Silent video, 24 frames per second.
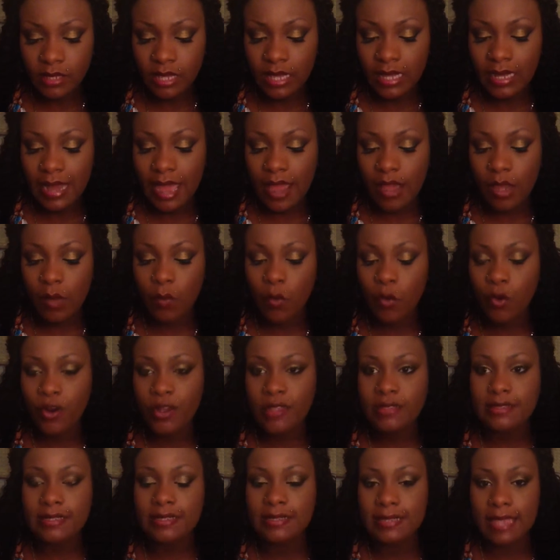now I wore
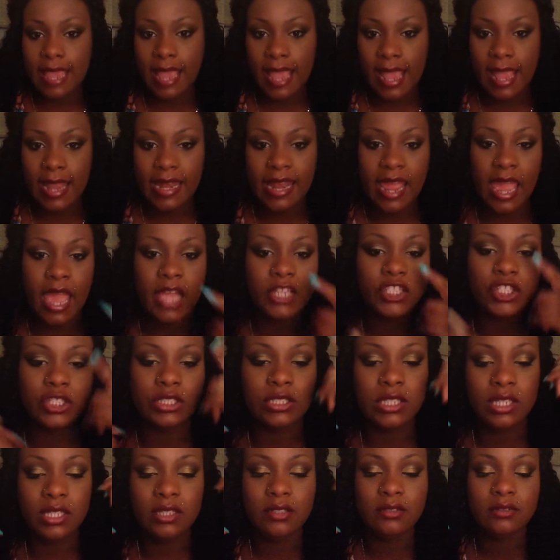it today, and
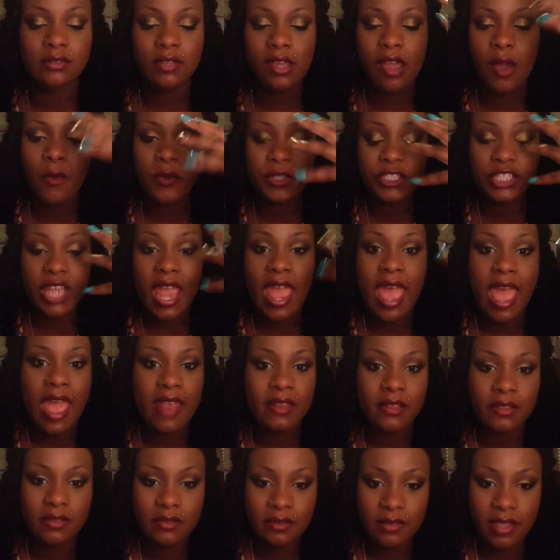actually I wish I
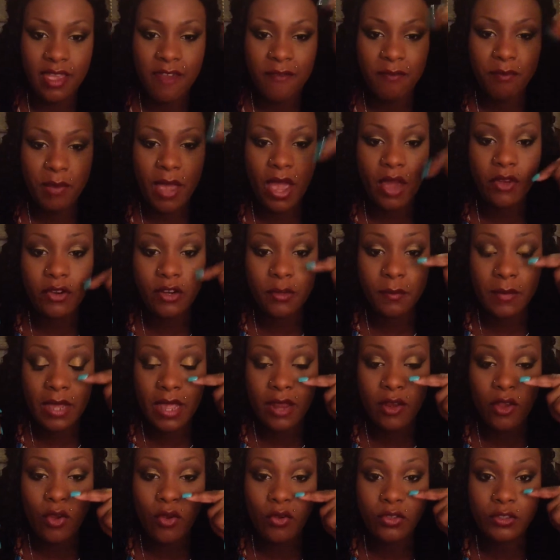hadn't have powdered
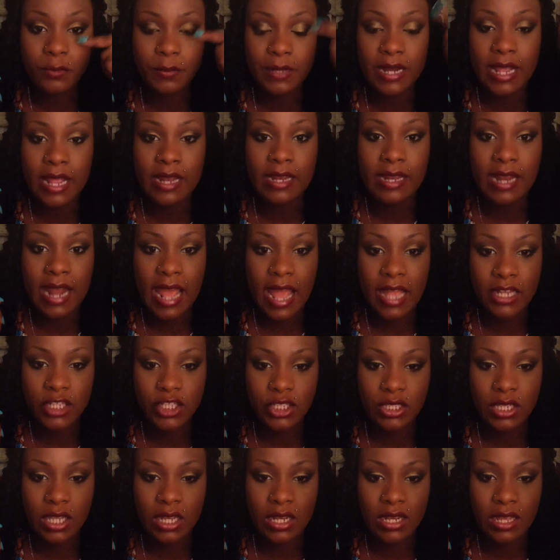my nose, but I did
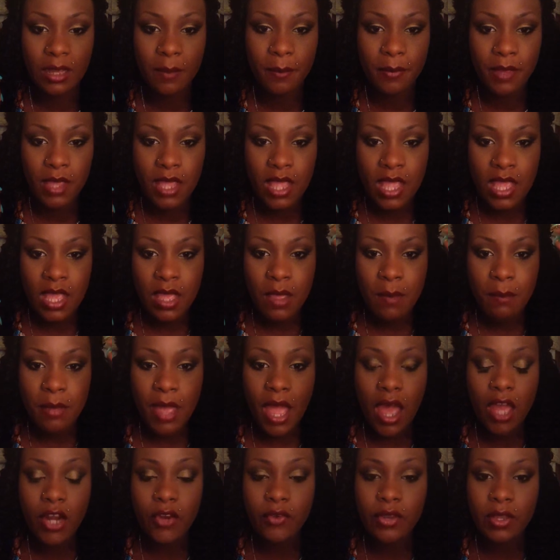actually end up
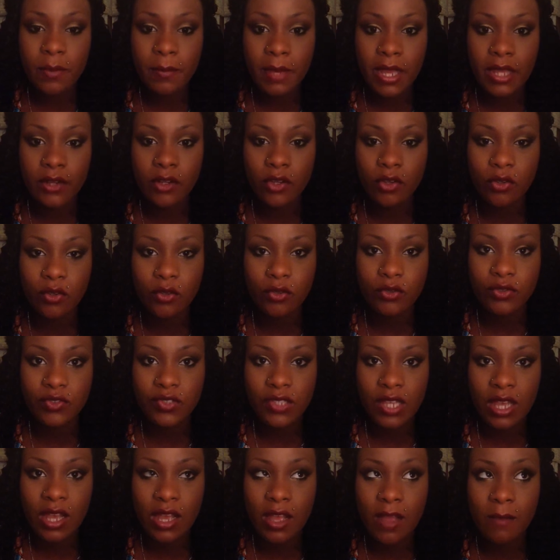powdering my
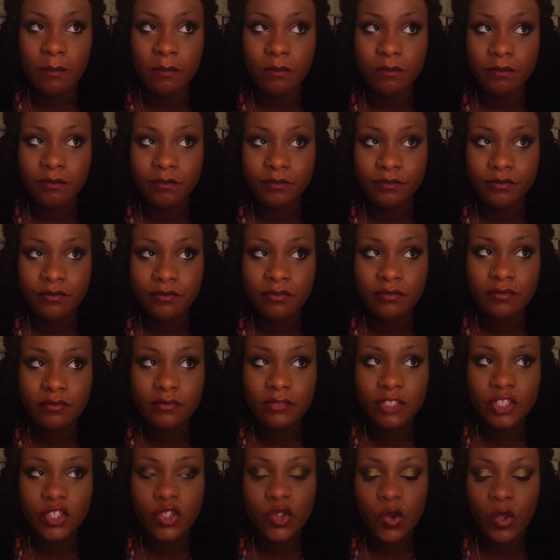nose
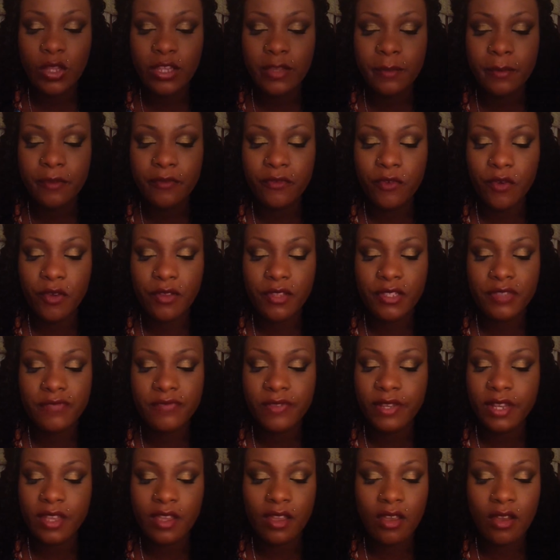shortly before this
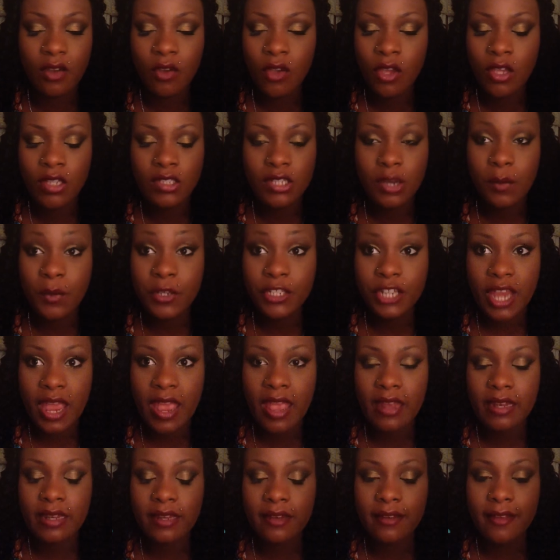video, which I wish I
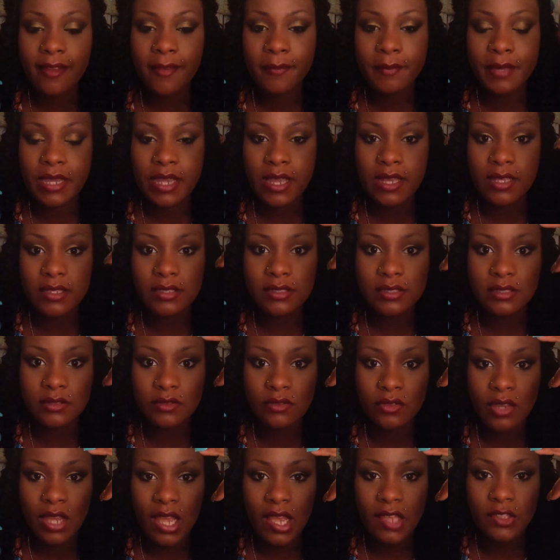hadn't have done, because
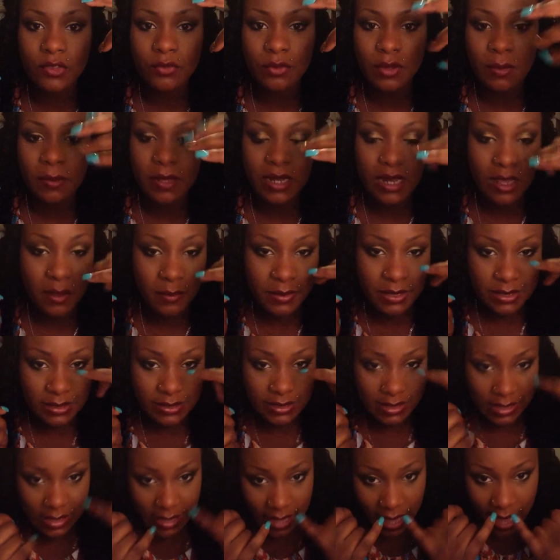you guys would have been able to
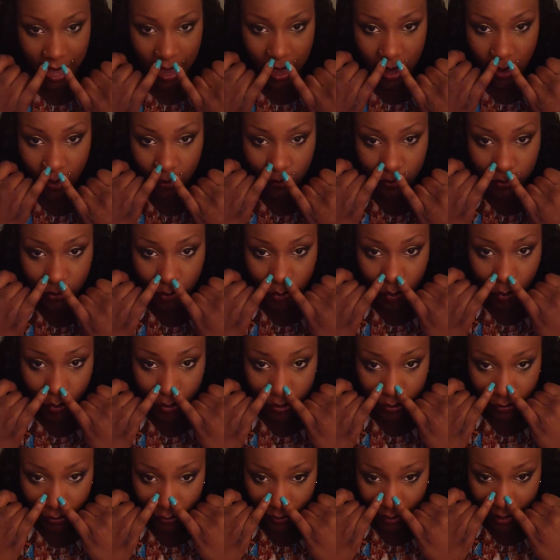see how the
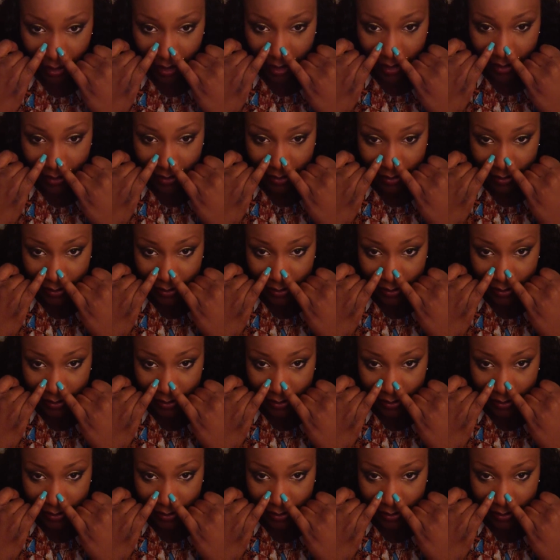oil had